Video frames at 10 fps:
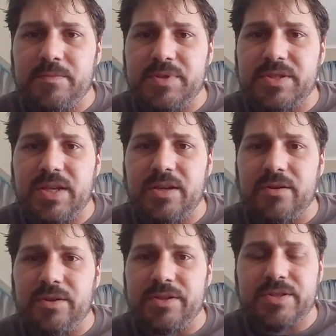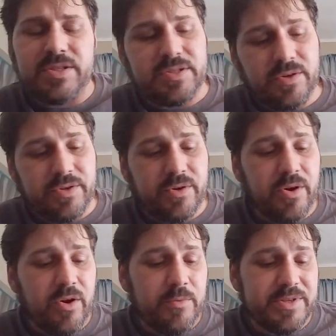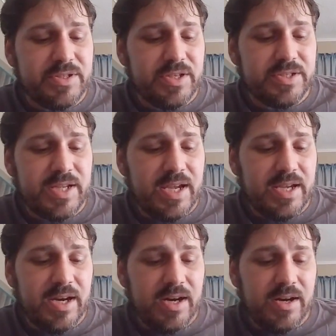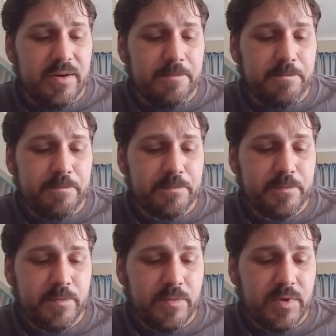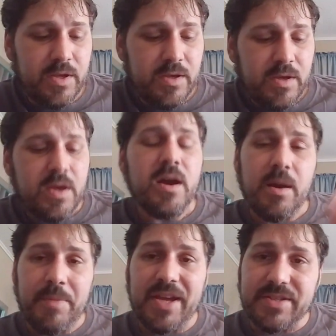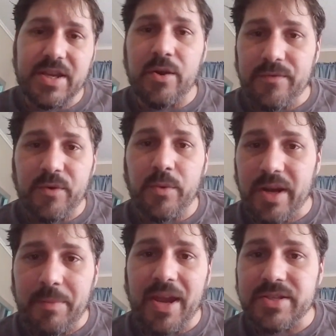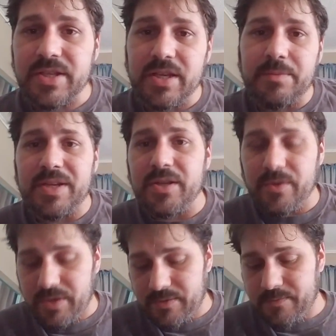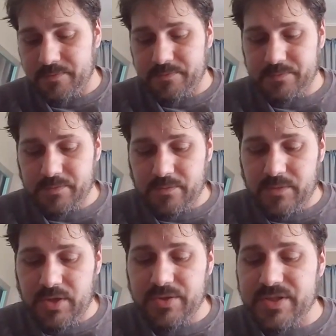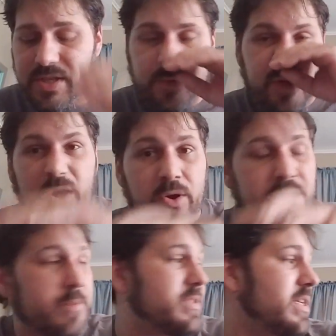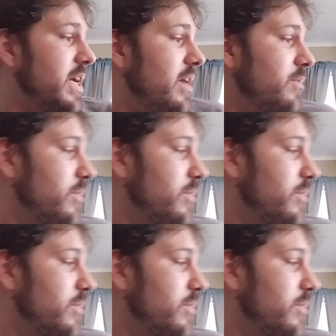steel is just, or the chrome is just a base coat for what I'm actually going to be doing. You'll see when it all comes together